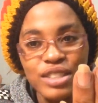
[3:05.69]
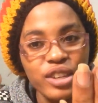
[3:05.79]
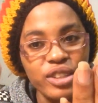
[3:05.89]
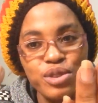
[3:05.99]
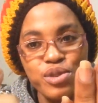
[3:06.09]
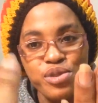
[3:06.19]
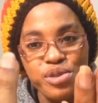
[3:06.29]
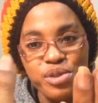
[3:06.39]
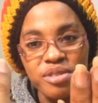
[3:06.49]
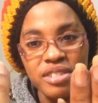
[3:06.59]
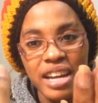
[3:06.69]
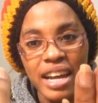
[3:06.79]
doesn't grow.